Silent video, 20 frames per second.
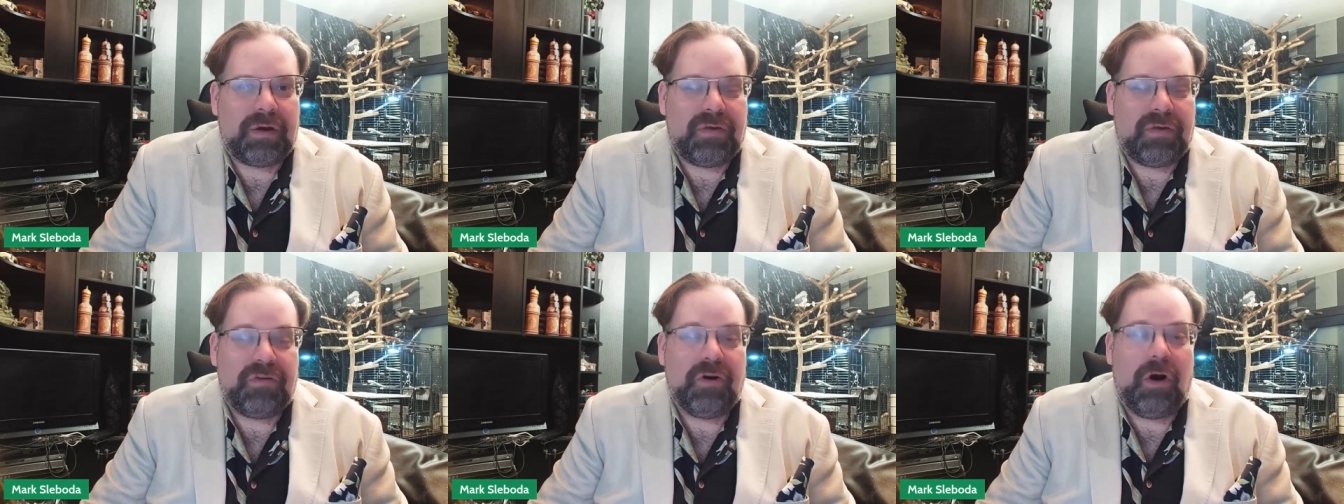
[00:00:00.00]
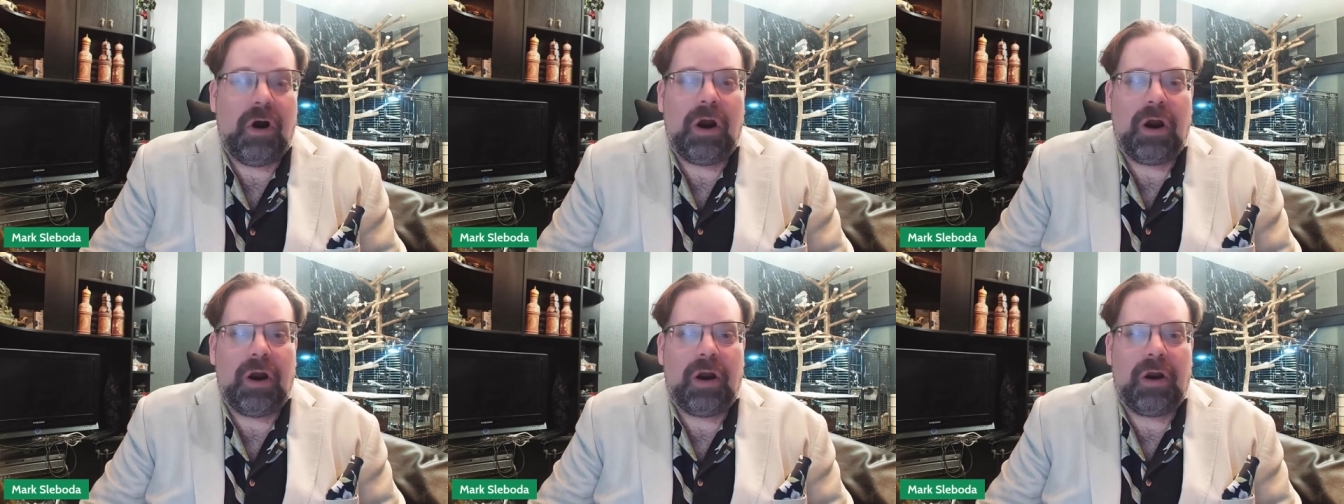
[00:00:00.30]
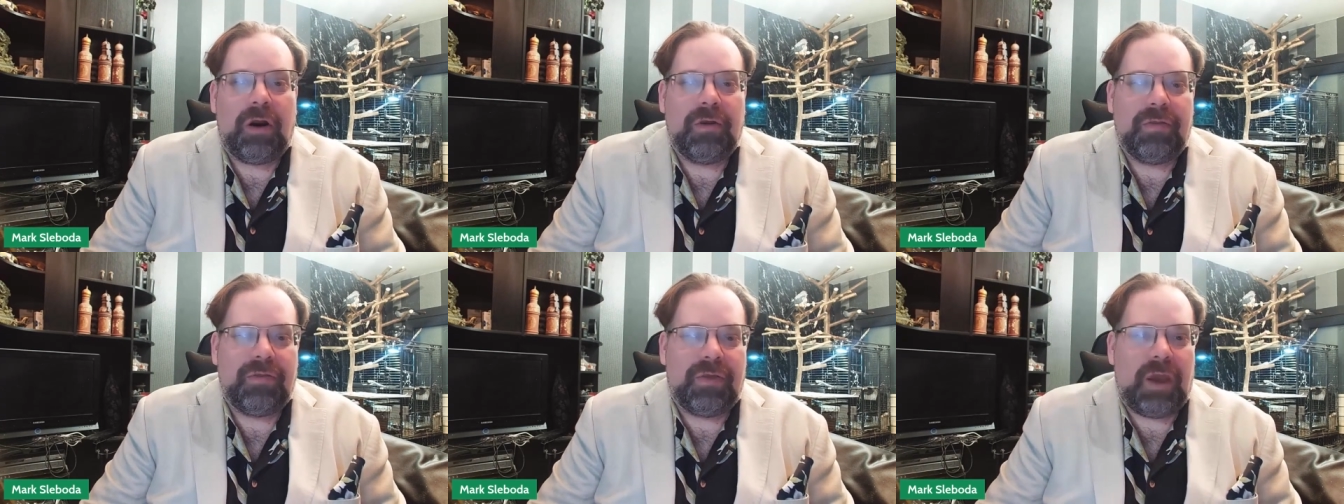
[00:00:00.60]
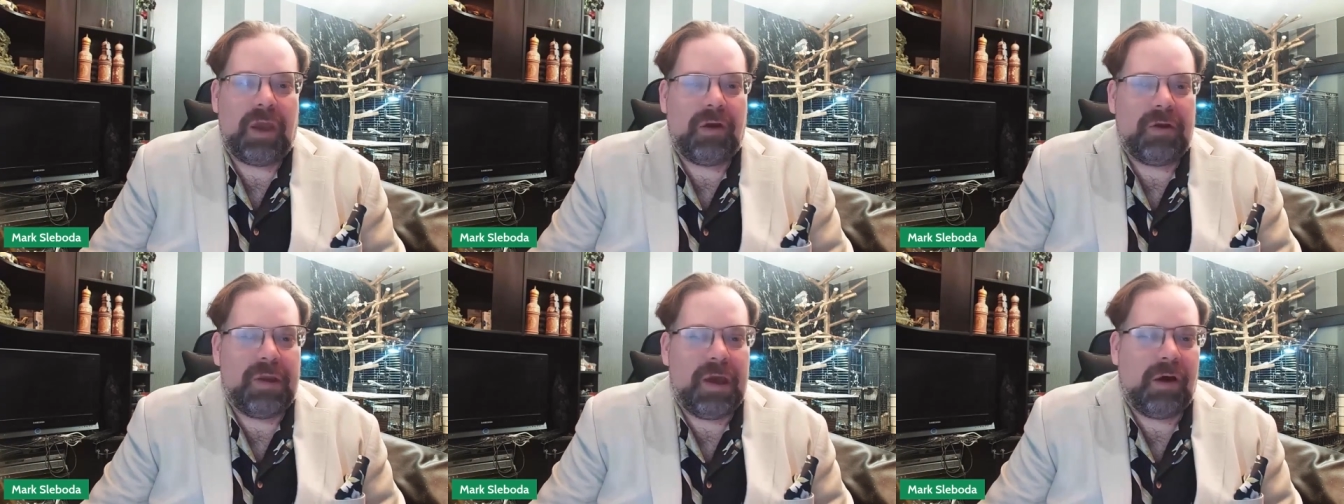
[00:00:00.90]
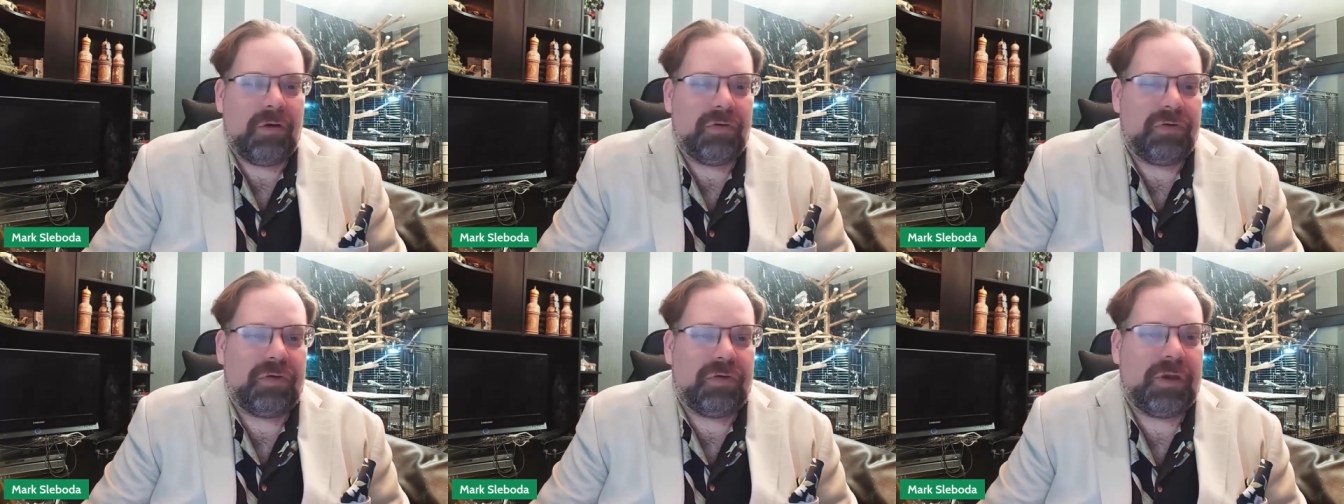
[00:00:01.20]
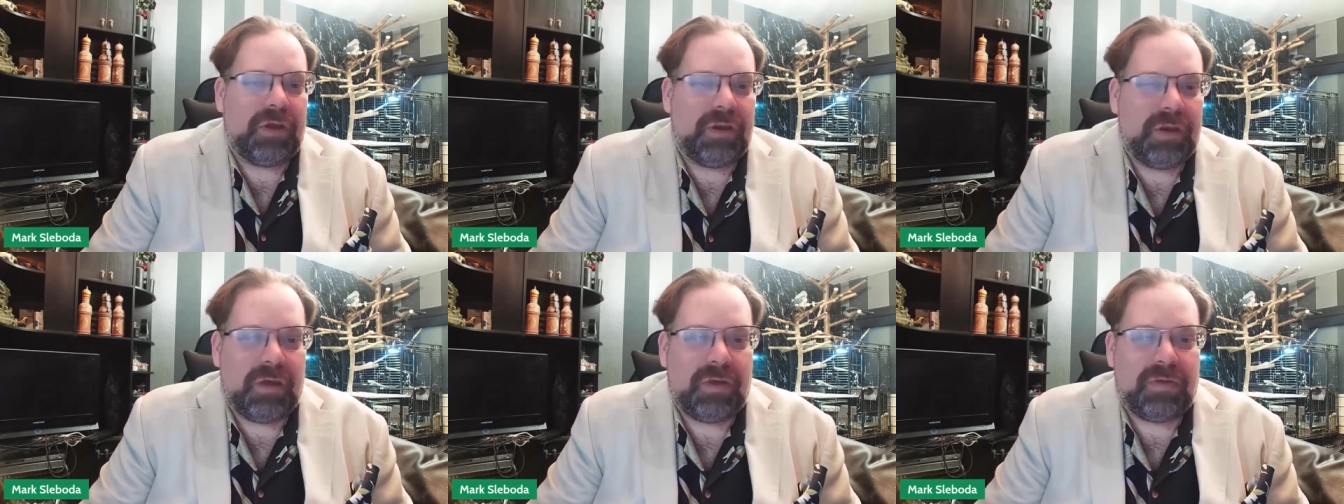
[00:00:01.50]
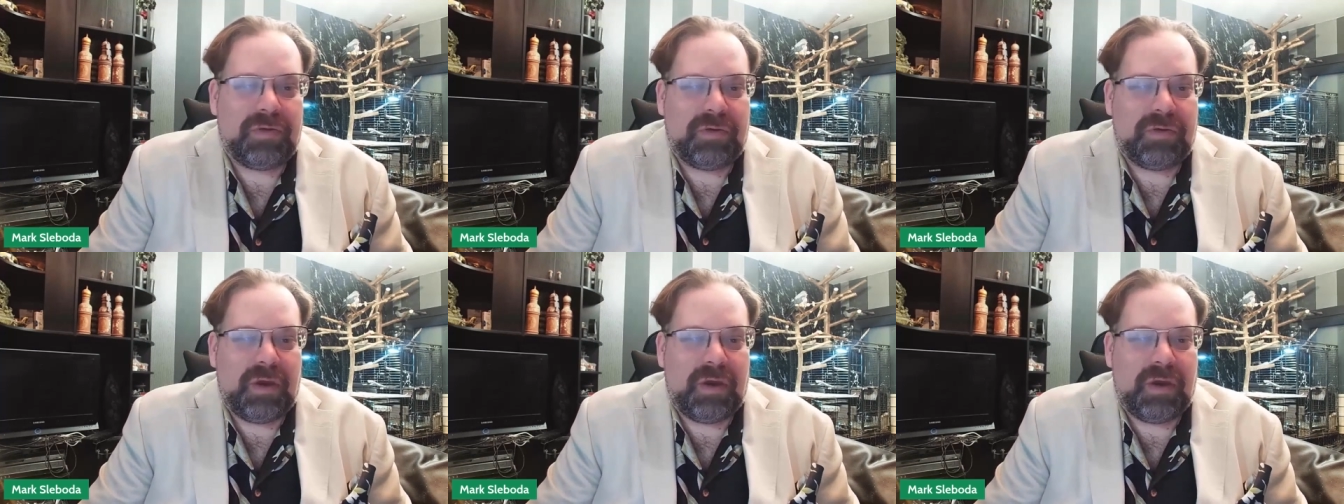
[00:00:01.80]
Qatar, they are now seen
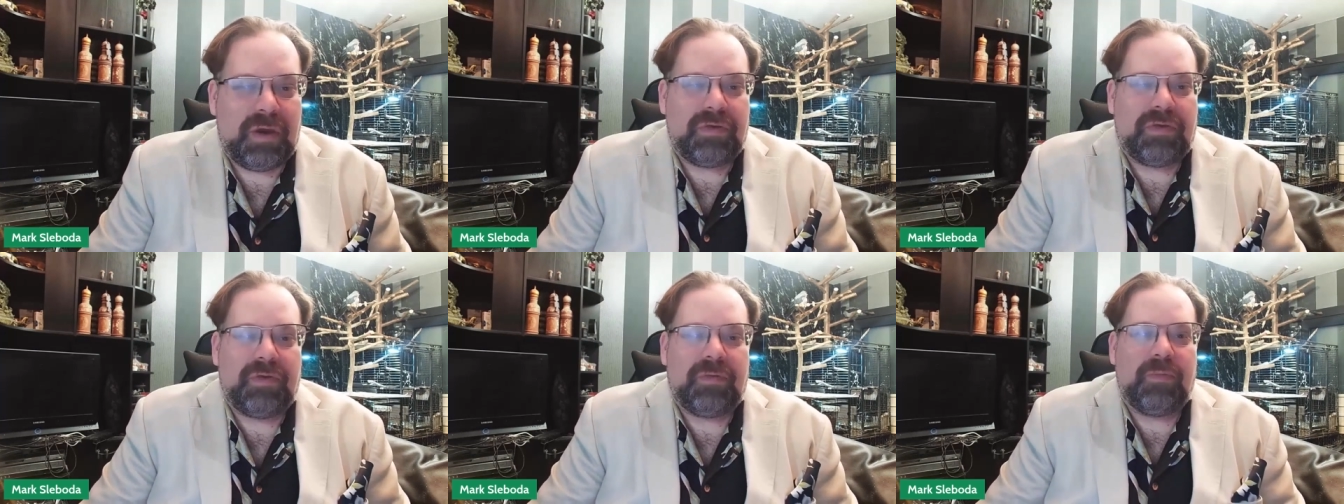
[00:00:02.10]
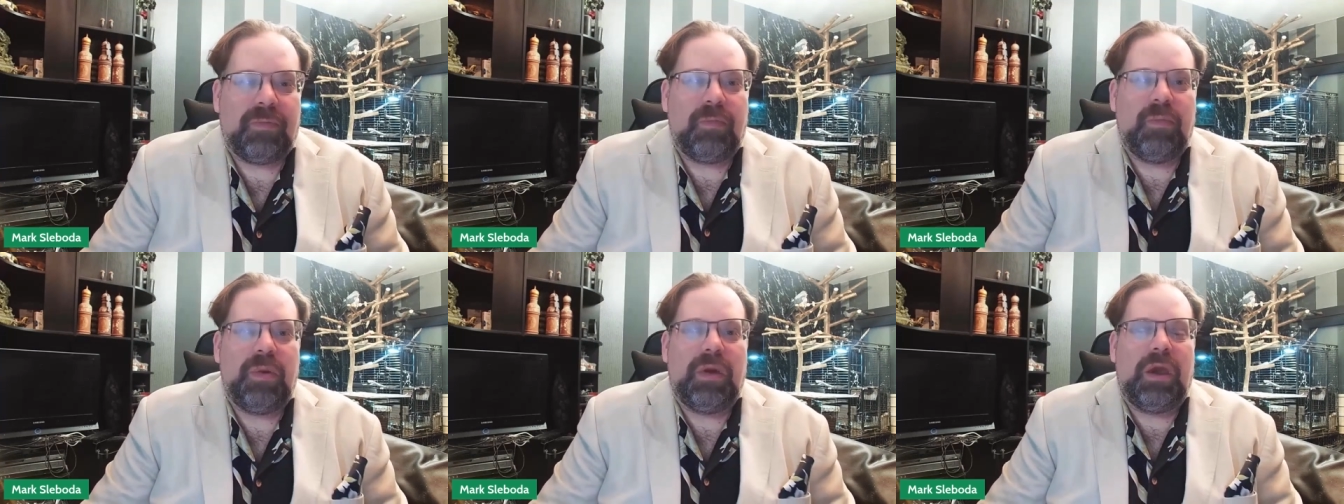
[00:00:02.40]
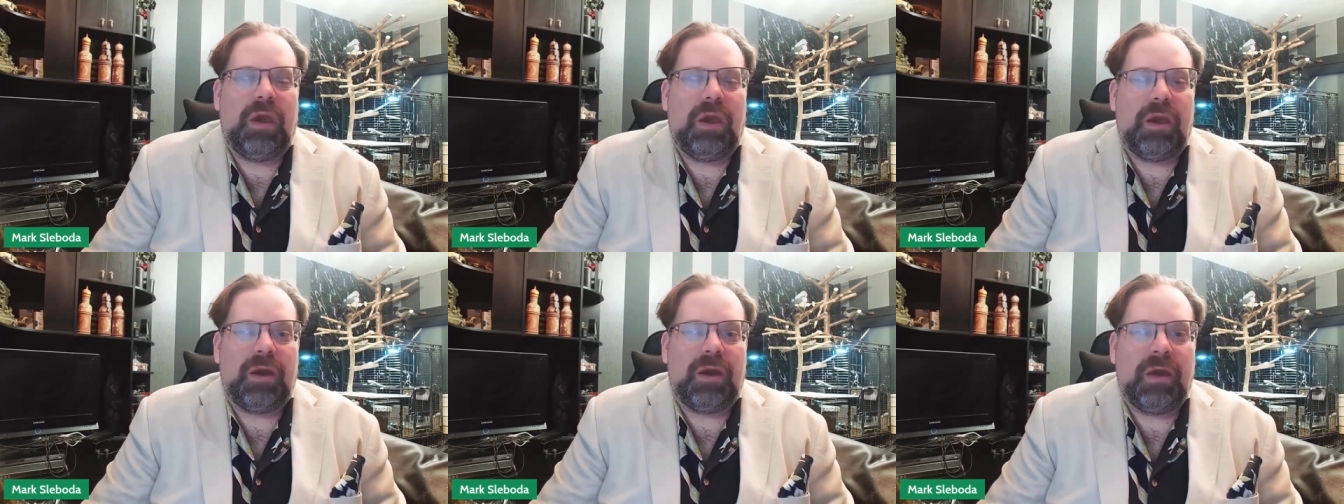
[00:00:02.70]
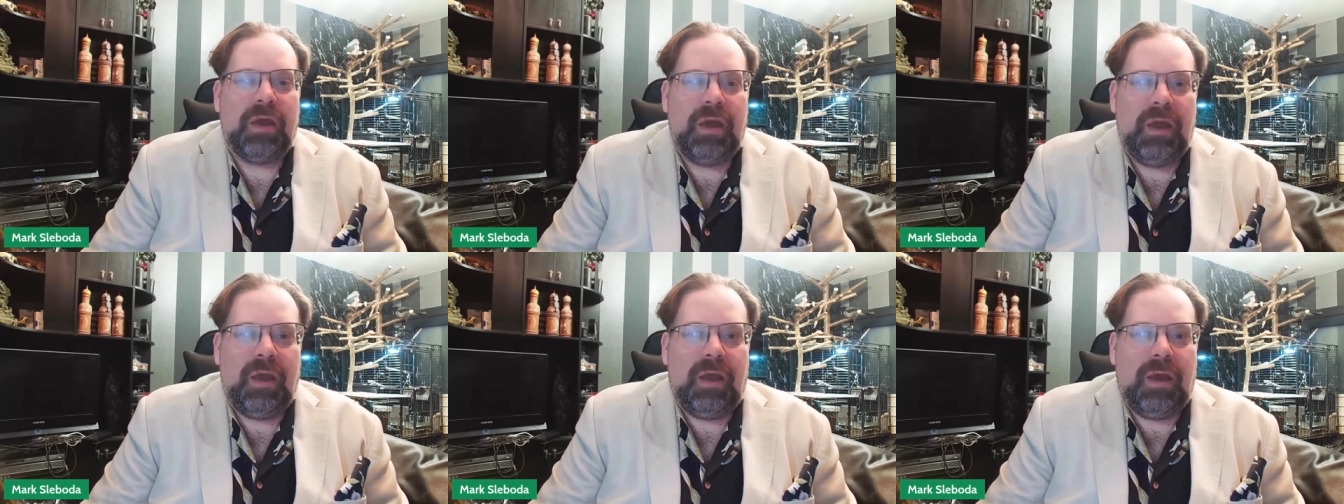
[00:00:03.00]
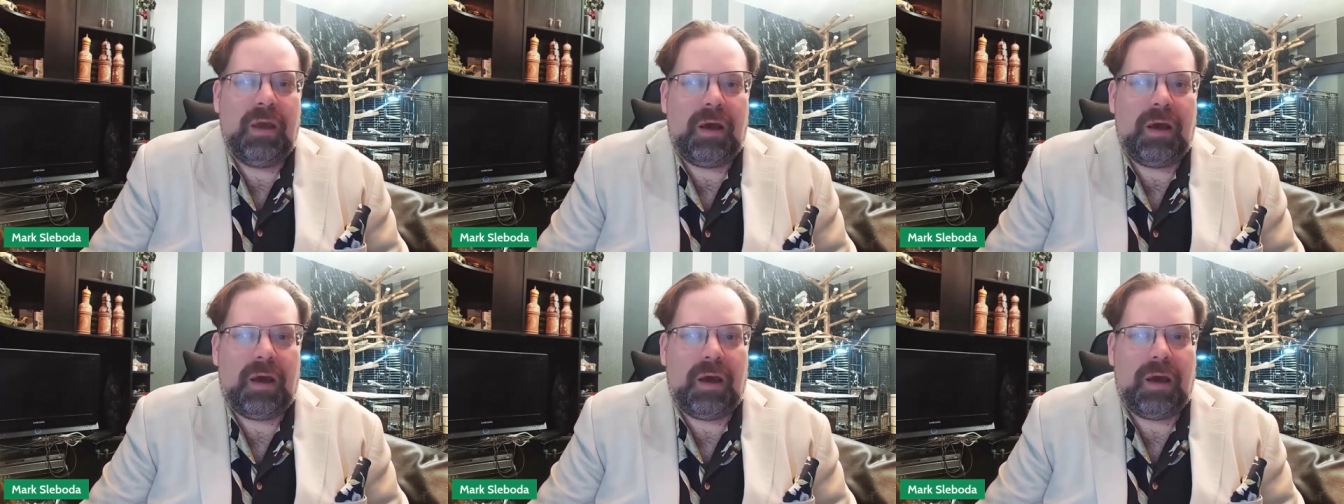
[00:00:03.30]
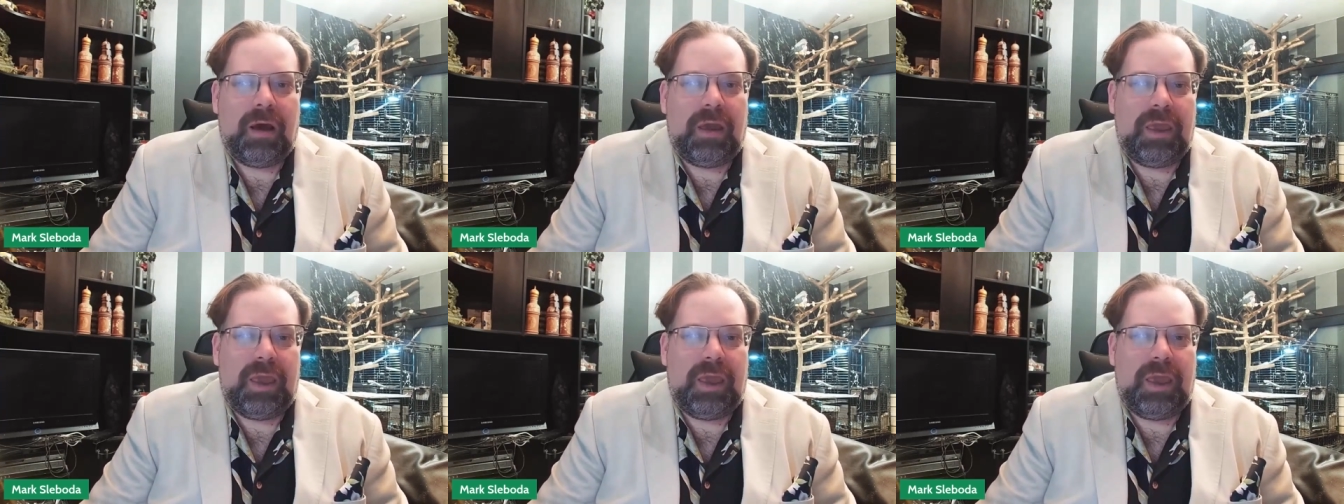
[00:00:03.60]
as as being uh,